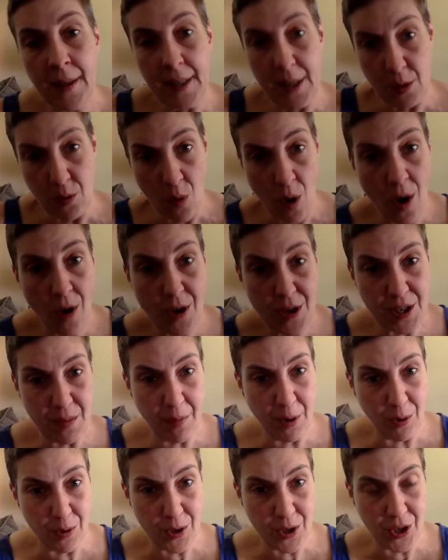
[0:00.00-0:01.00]
You are
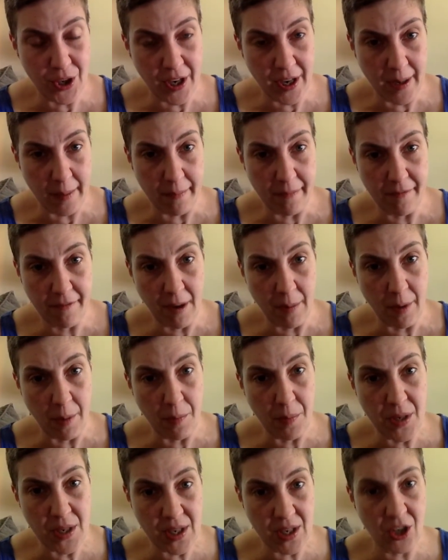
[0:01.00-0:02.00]
supposed to come from a
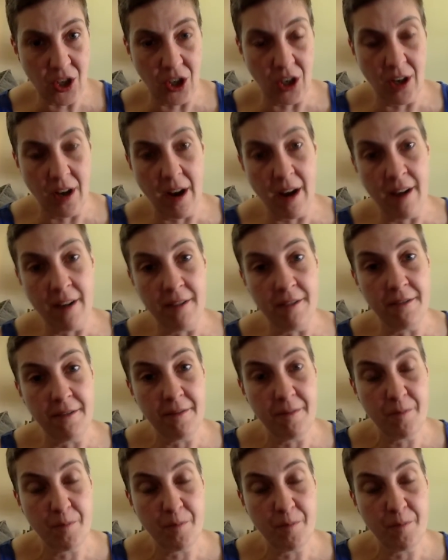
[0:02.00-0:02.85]
position of